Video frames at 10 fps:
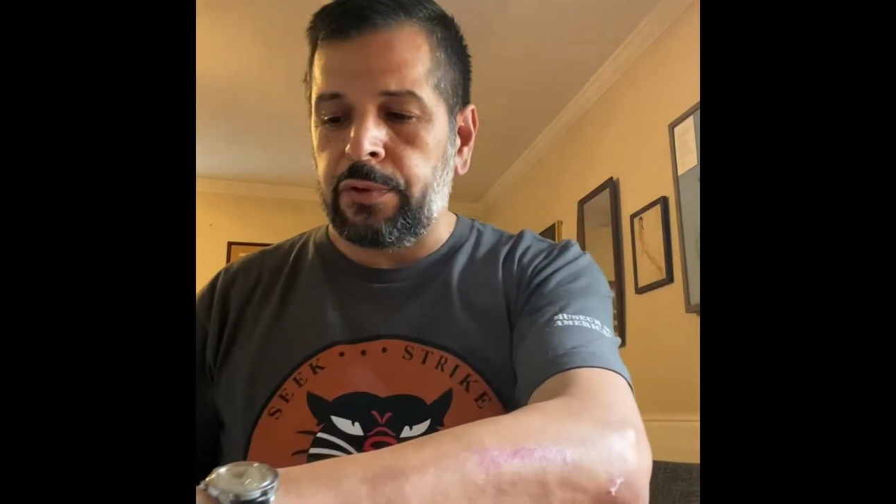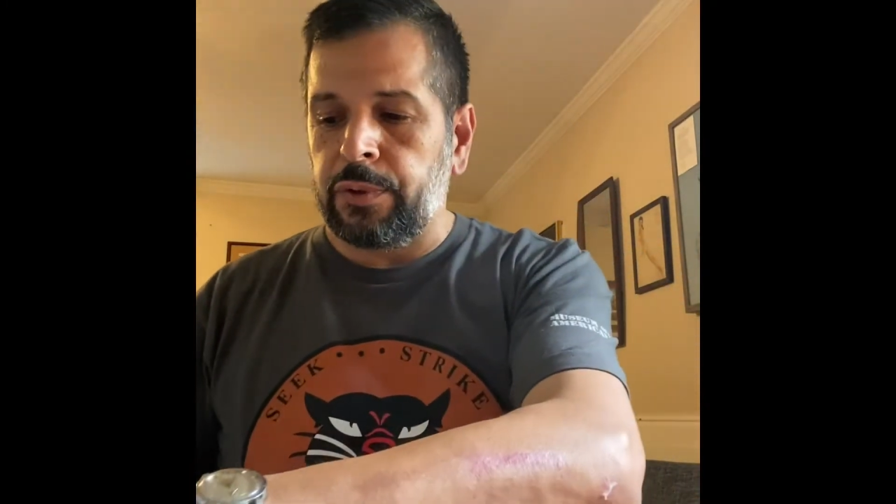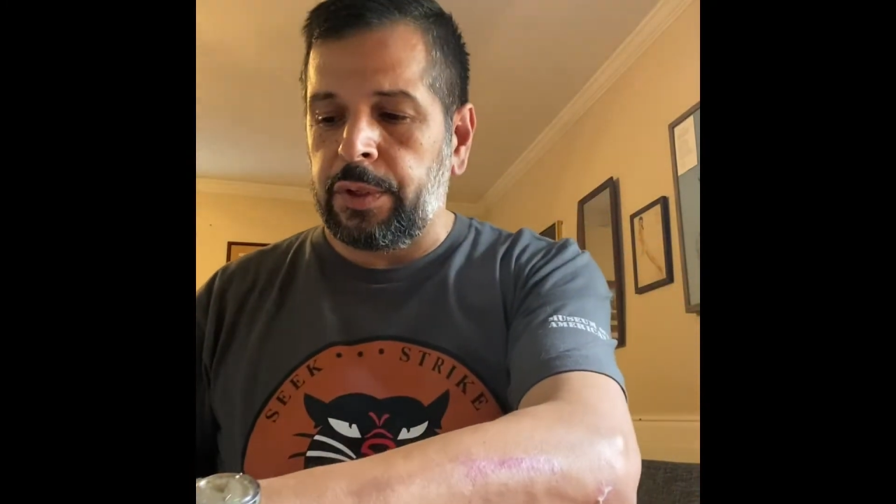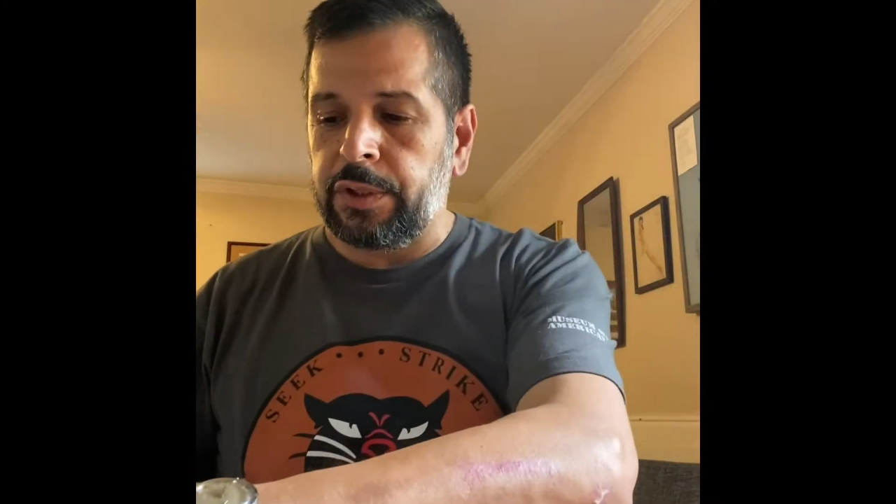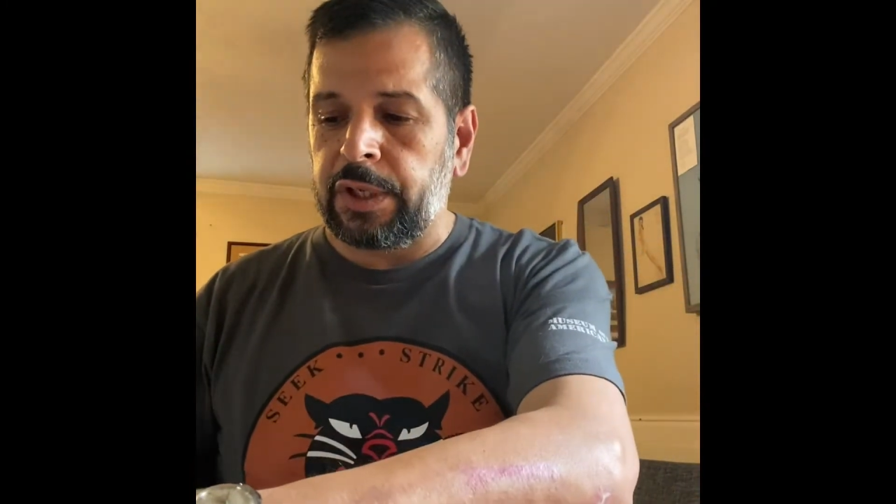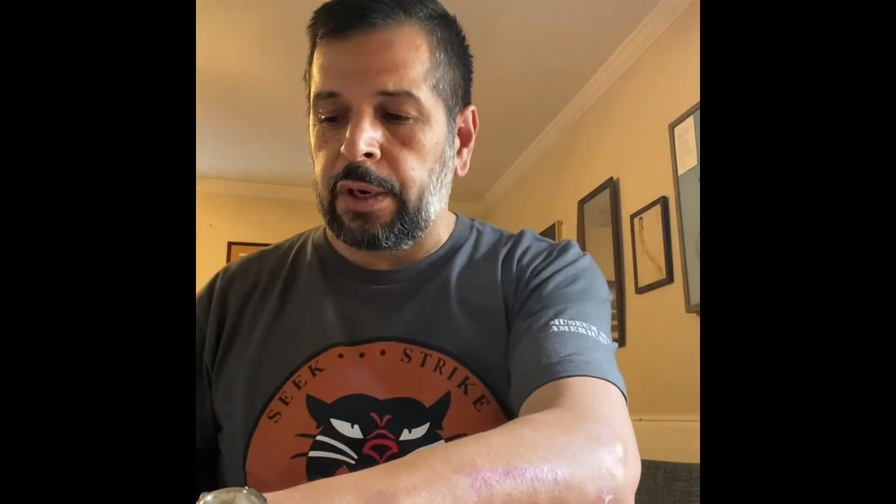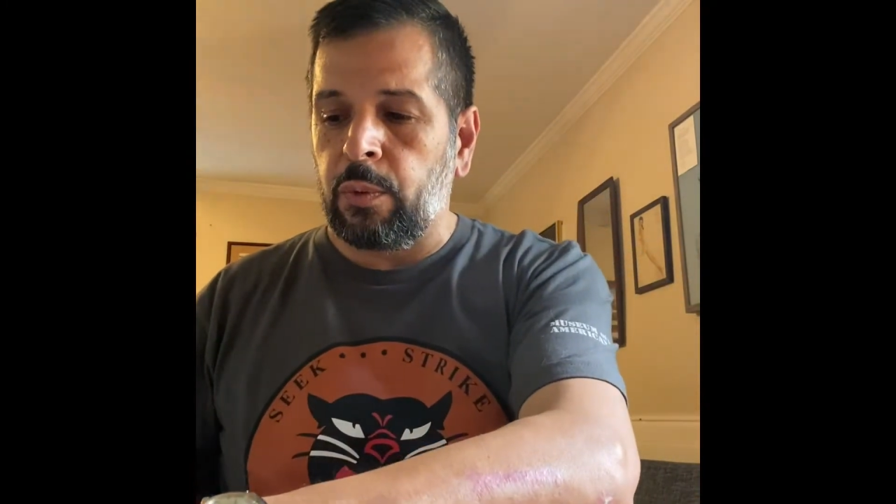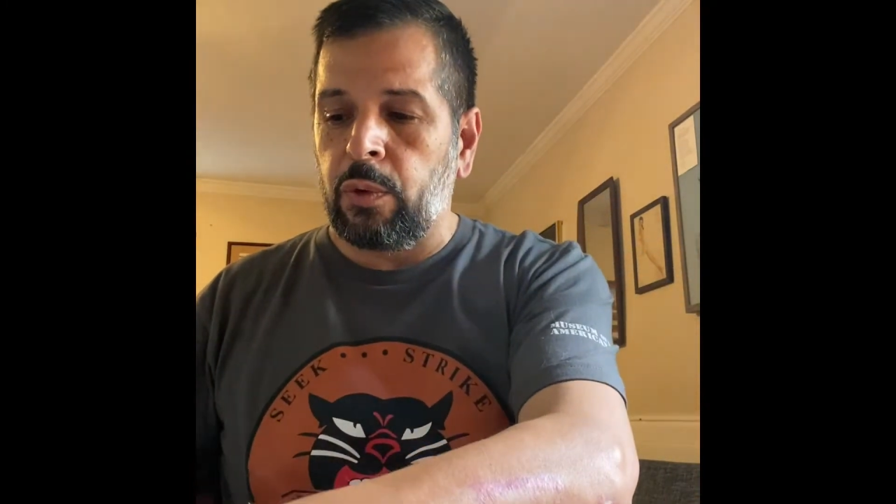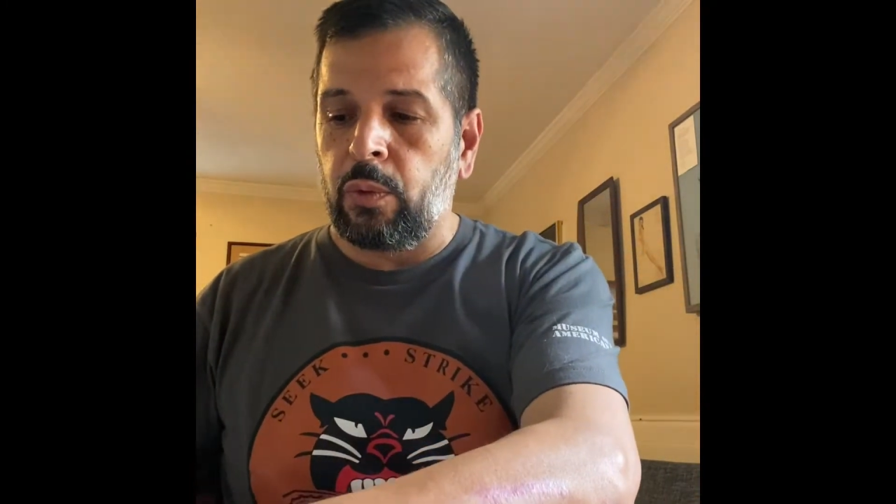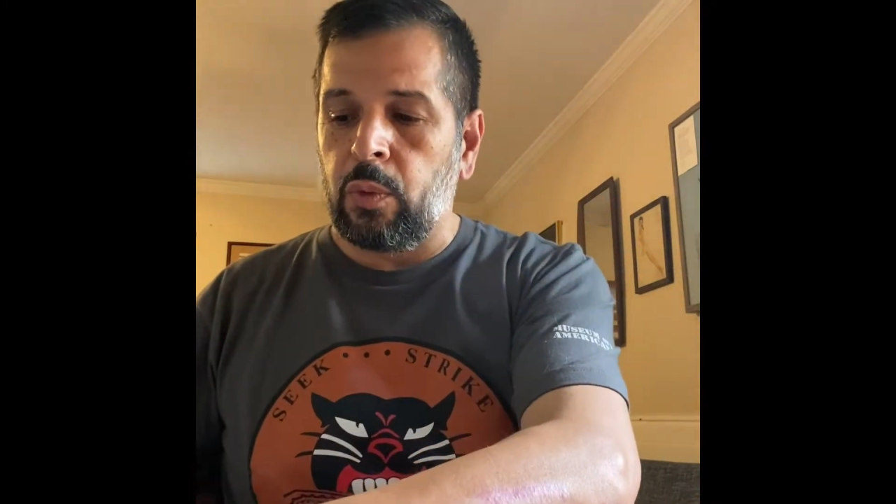during the Second
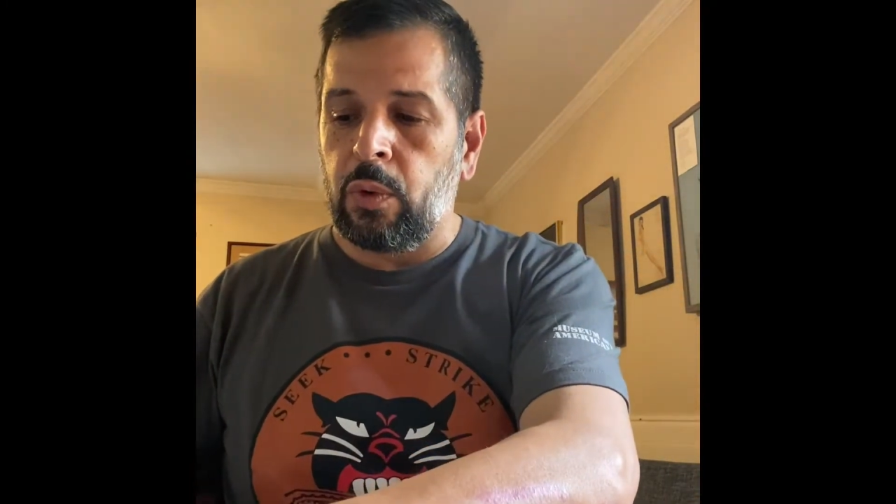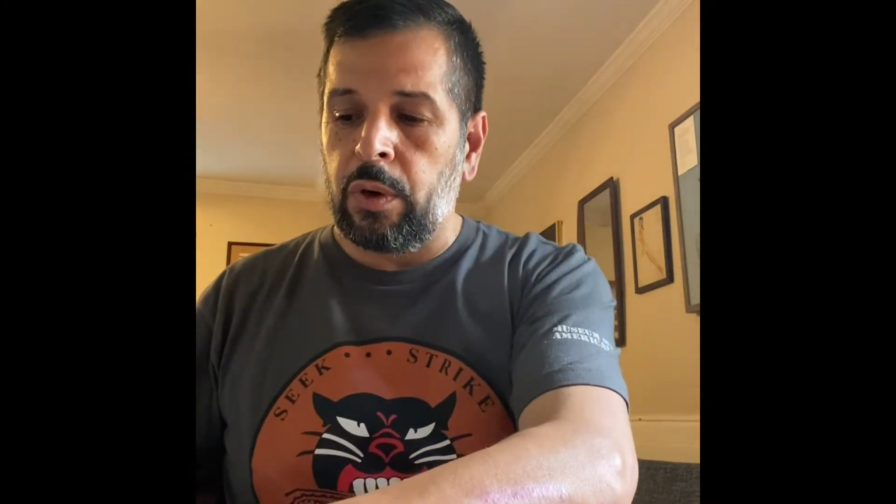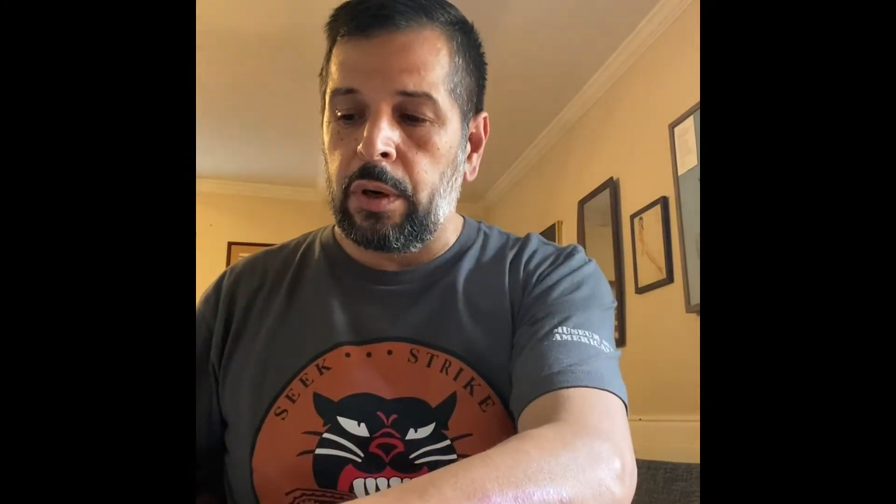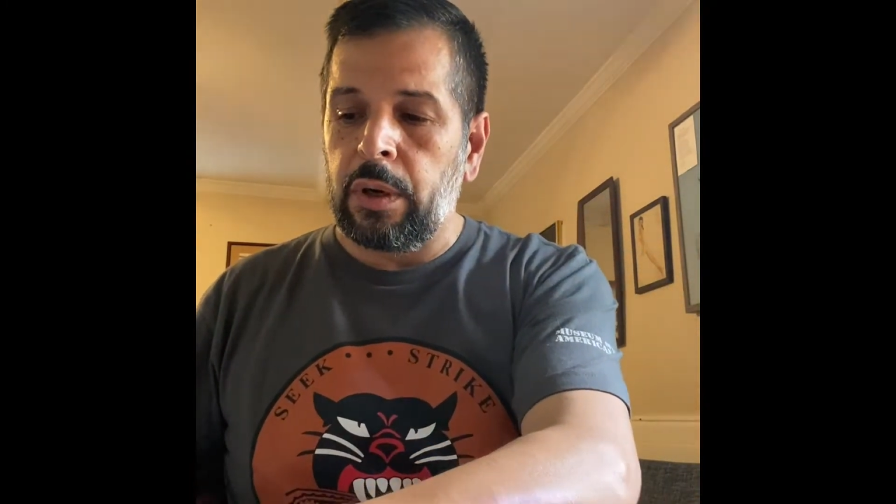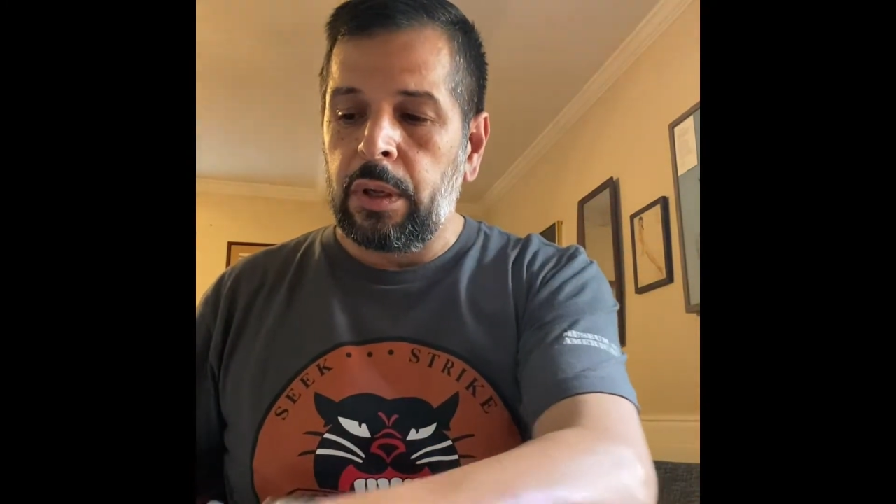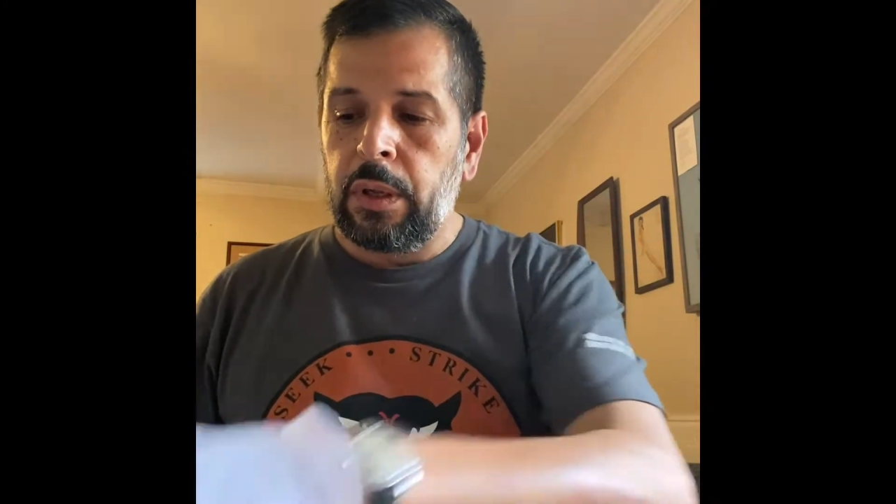World War.